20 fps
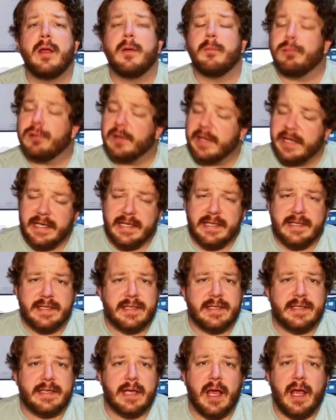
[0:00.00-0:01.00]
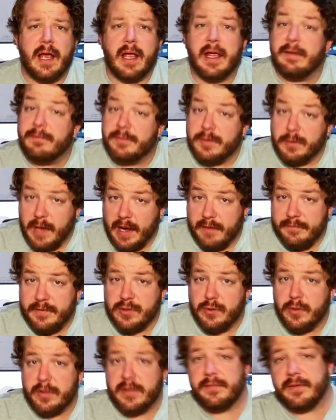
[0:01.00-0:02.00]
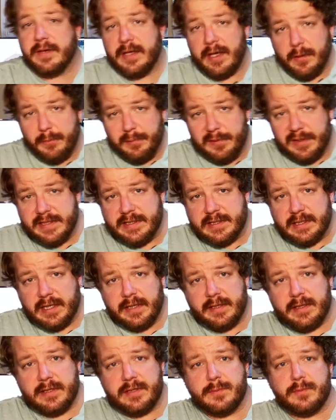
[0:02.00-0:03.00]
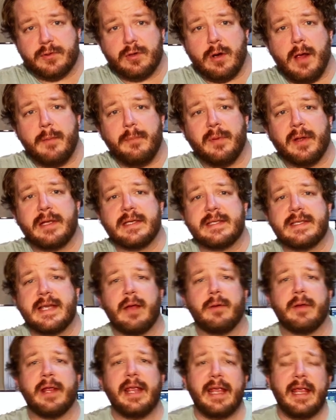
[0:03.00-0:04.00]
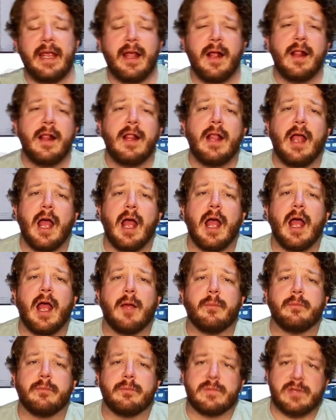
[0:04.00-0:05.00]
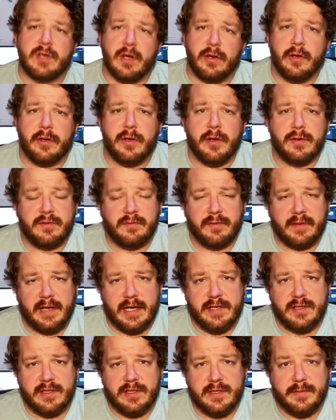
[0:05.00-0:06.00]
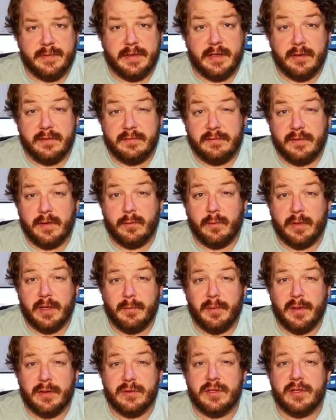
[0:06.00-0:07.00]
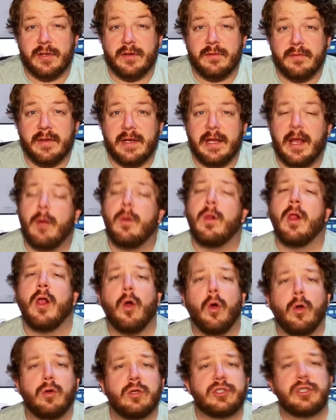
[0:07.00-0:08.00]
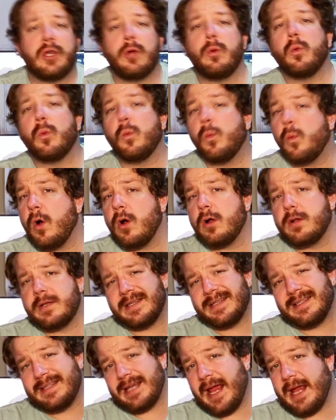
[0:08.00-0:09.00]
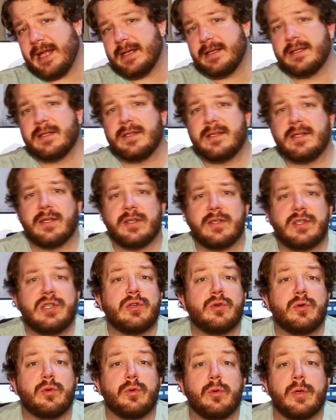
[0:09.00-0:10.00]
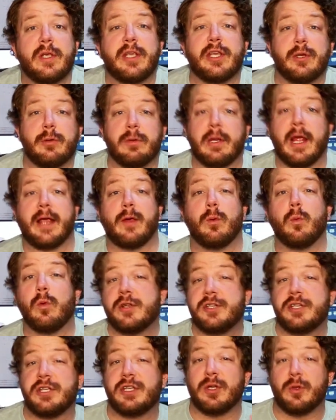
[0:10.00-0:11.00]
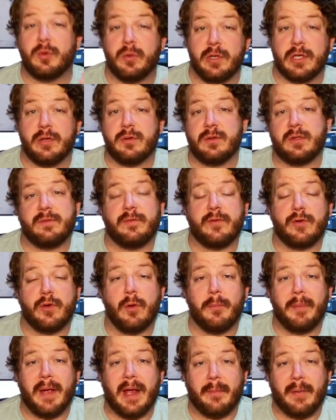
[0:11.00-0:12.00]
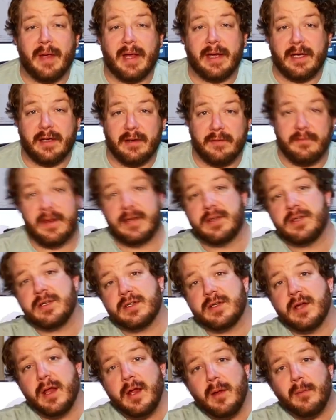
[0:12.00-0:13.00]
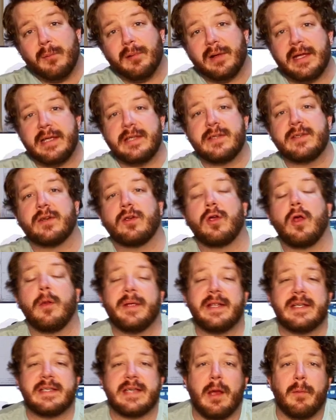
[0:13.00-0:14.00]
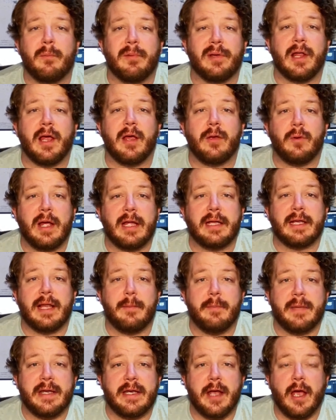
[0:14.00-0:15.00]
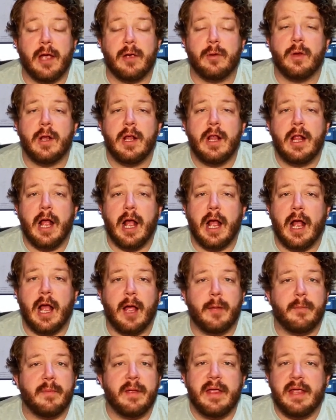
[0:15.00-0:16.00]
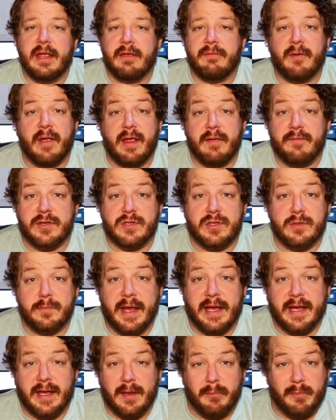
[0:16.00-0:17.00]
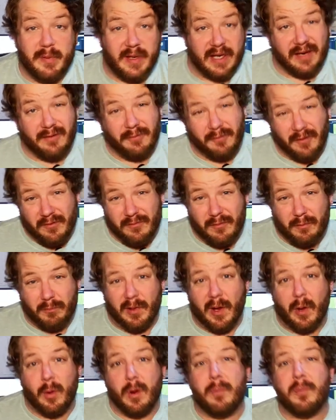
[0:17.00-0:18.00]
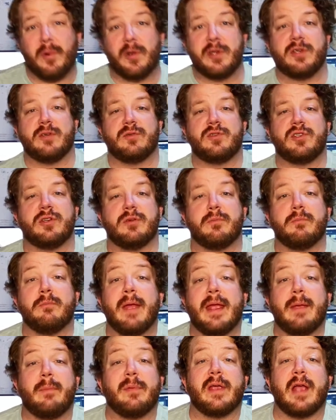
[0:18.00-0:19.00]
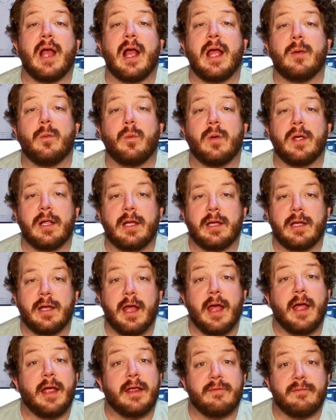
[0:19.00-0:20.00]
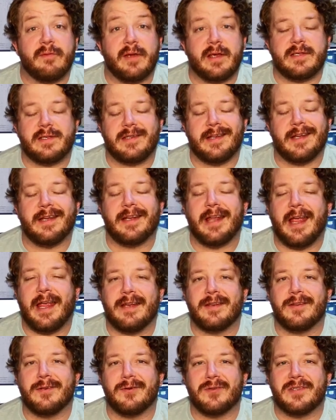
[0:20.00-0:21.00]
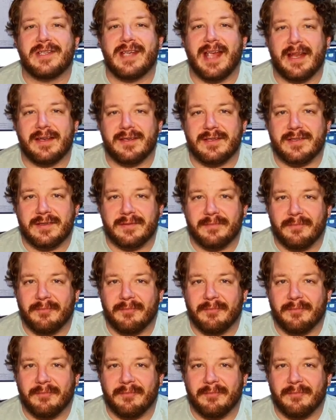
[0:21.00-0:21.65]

Please, if you have enjoyed the video, please click the subscribe button down here. Turn on notifications to be notified when I post a new video. Also, what tent do you like? What do you use for your backpacking adventures? Please comment down below and let me know. If I ever do make it big, if I ever blow up on YouTube, maybe I will invest in a new tent.